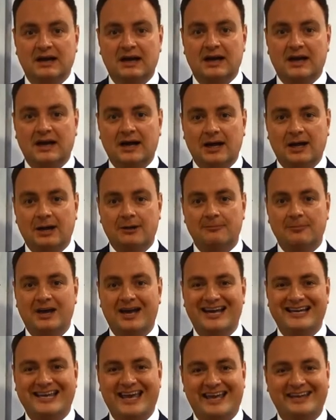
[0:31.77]
Um,
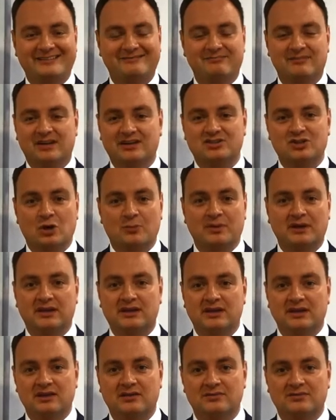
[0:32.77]
again, a
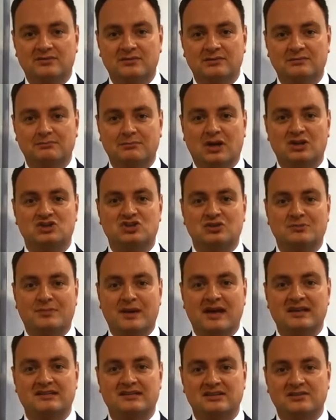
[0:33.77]
topic of much
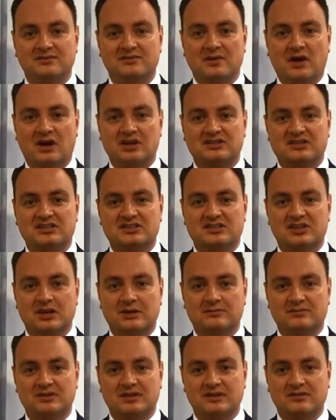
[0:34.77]
debate and advice in
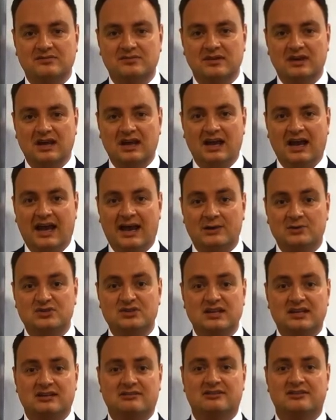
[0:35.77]
terms of how
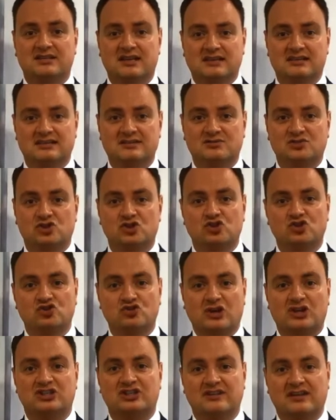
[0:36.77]
senior executives should
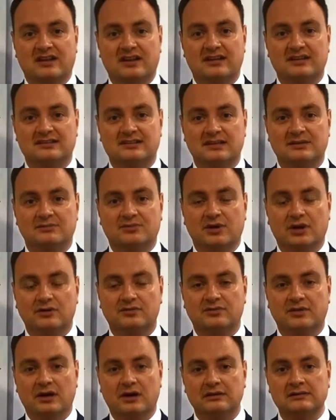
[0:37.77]
structure their LinkedIn
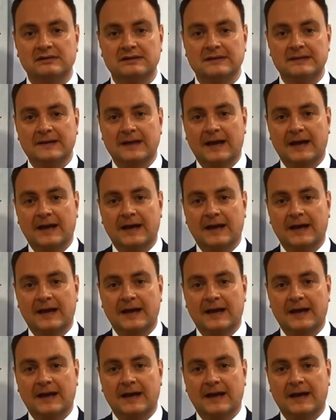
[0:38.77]
profile